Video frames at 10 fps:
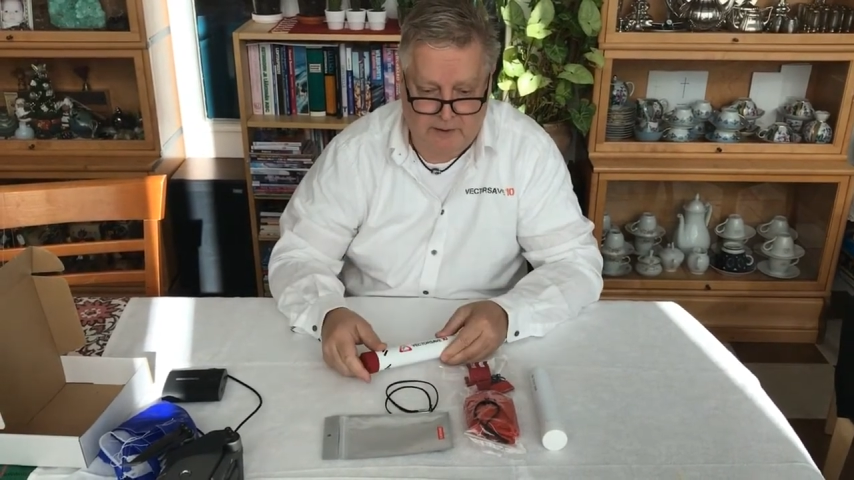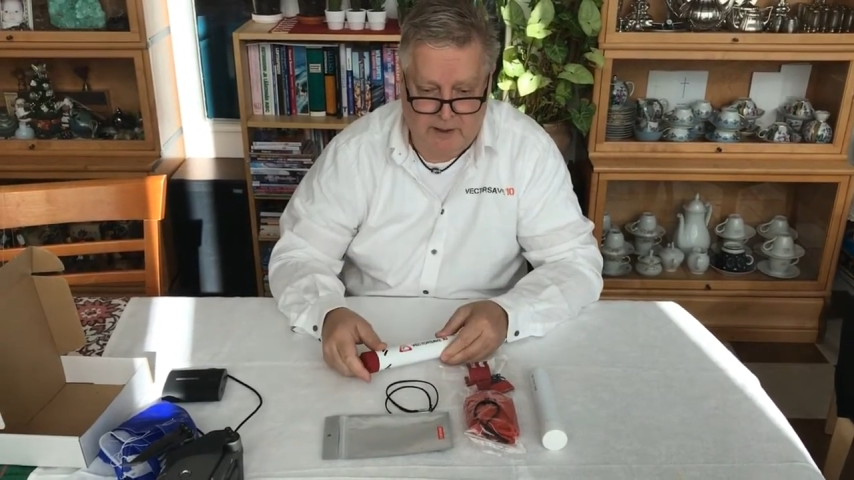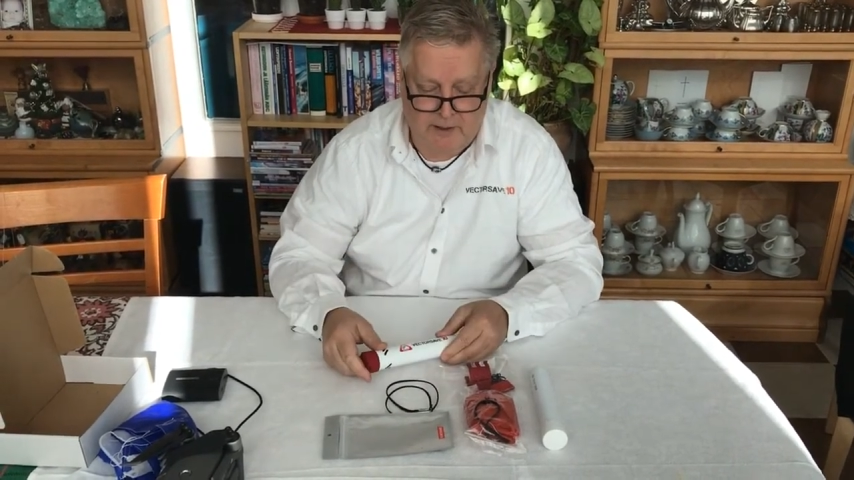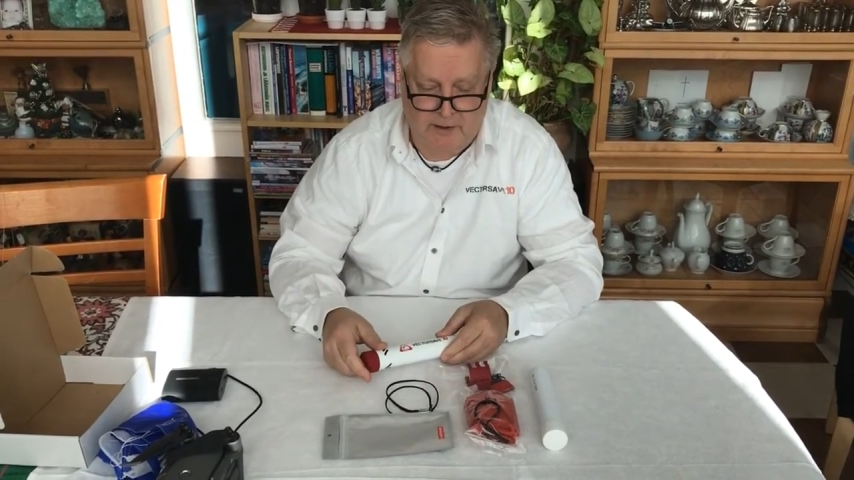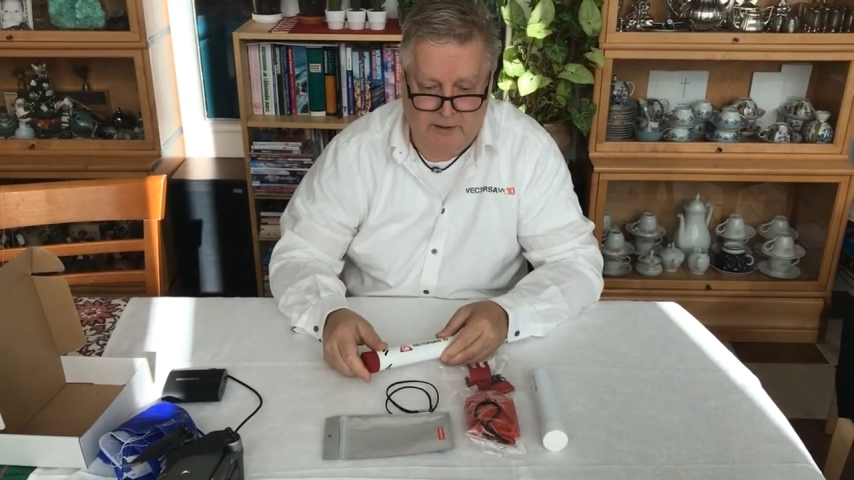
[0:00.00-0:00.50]

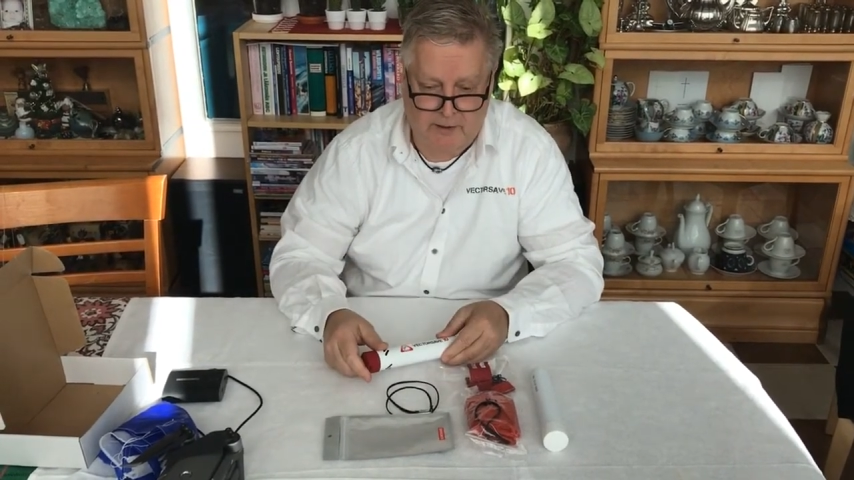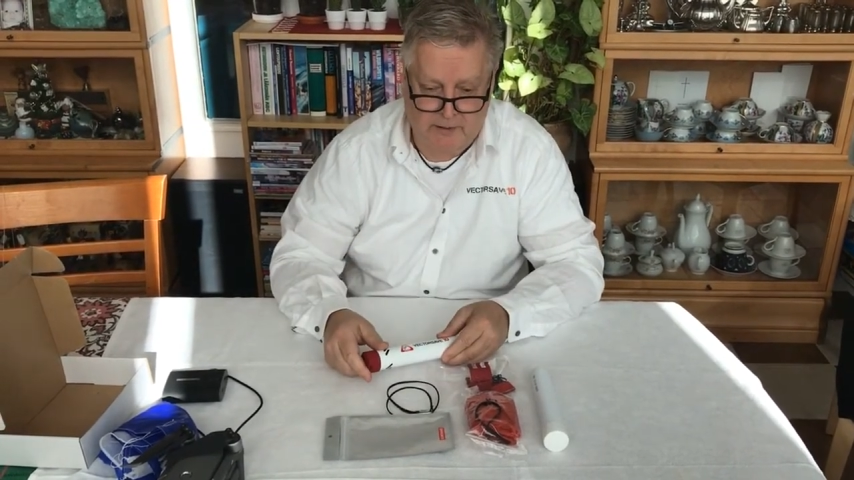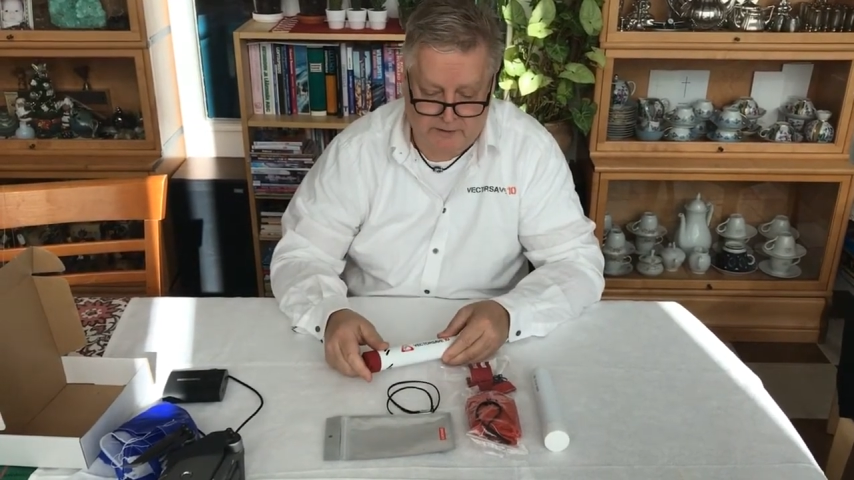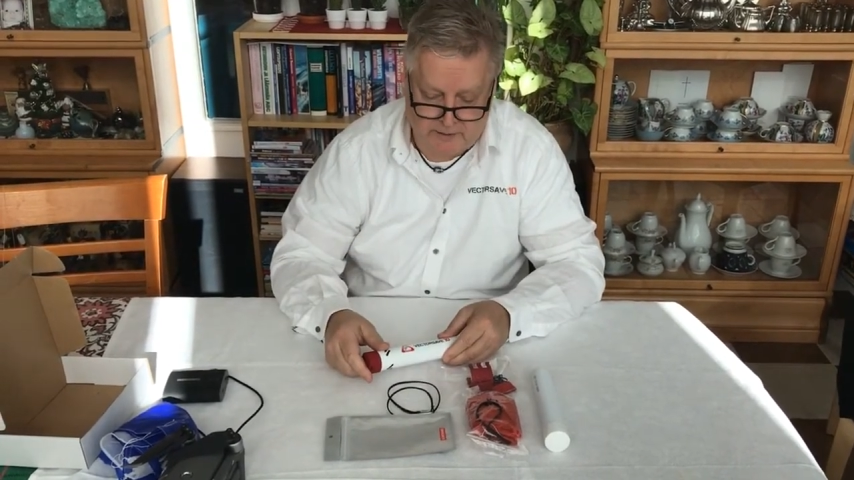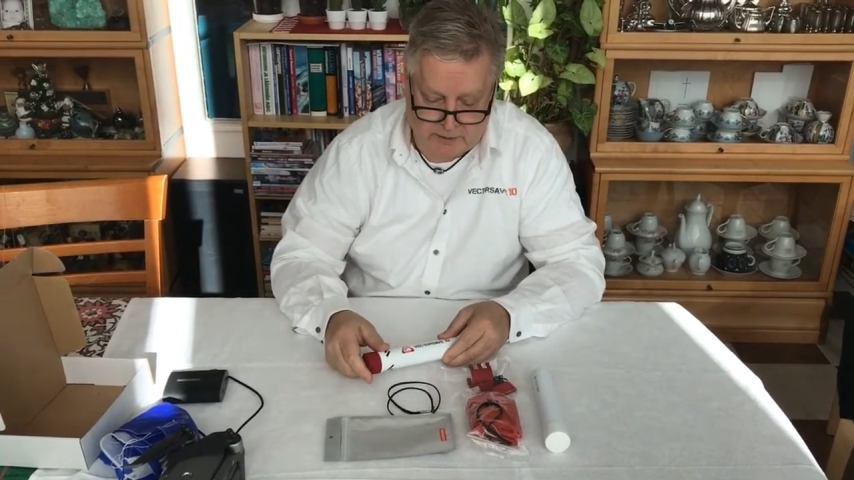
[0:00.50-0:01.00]
and
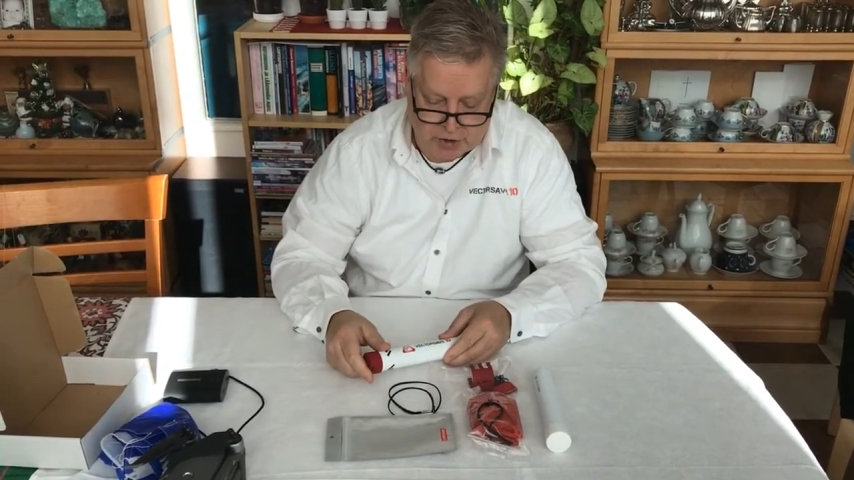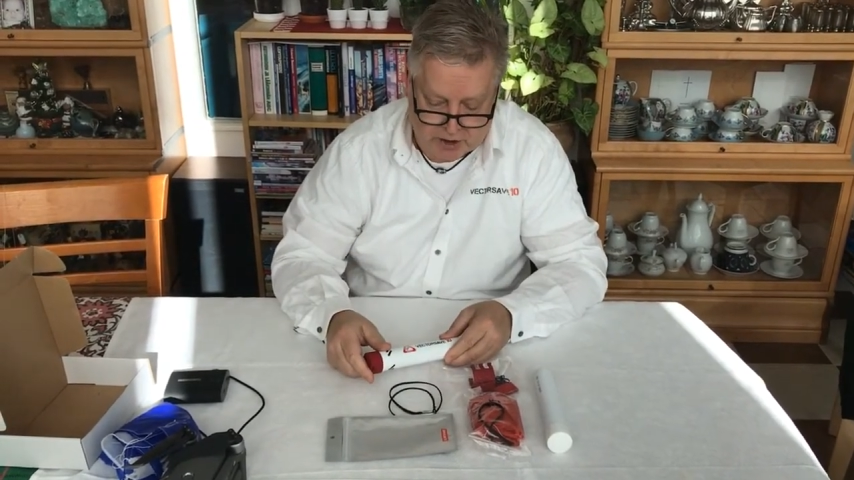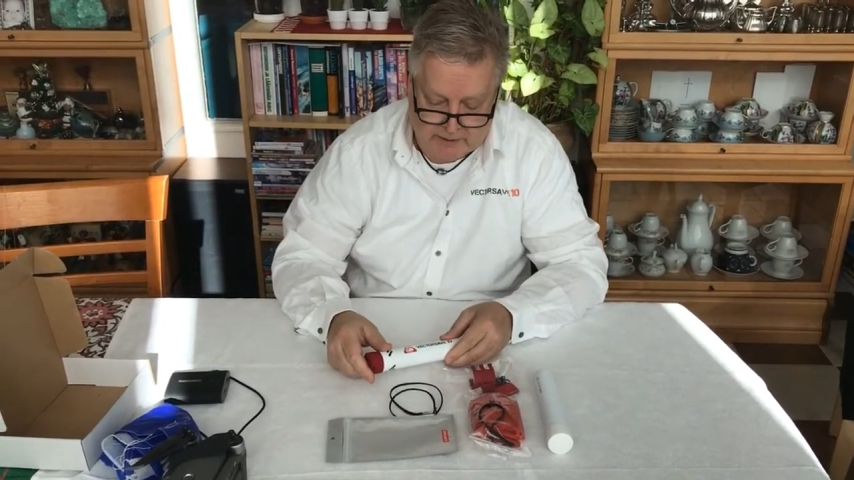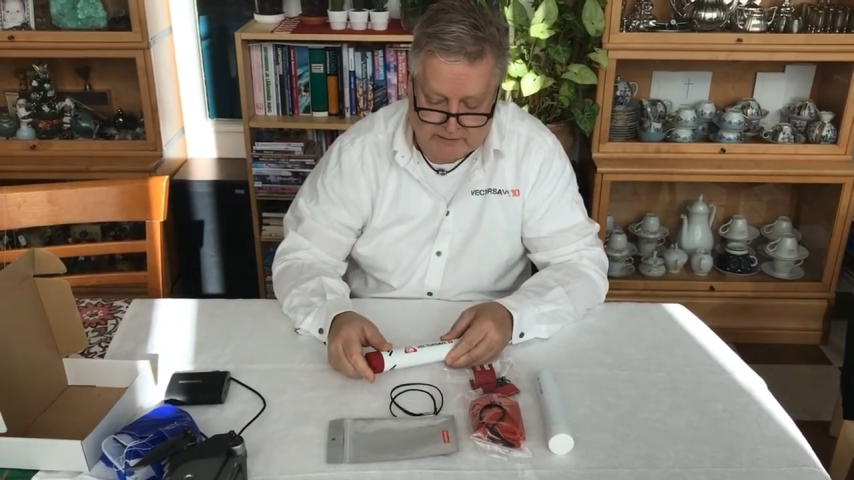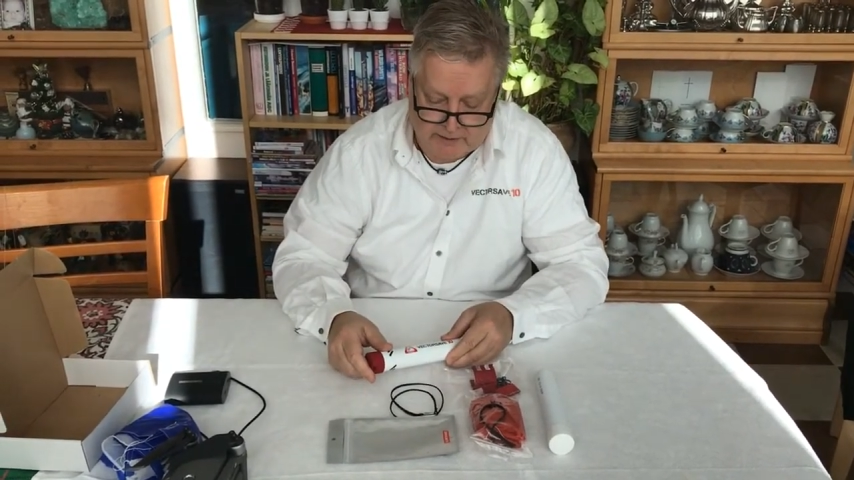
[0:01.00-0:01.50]
check